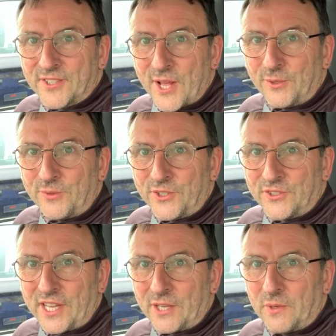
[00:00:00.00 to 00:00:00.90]
selfie
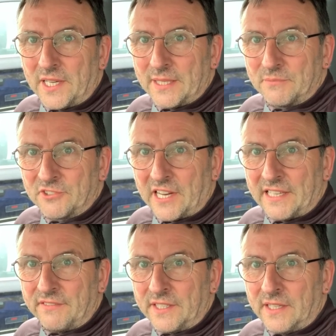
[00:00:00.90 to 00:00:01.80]
stick while I'm
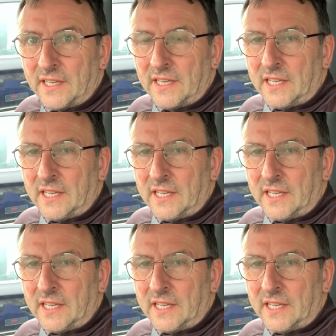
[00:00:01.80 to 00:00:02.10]
driving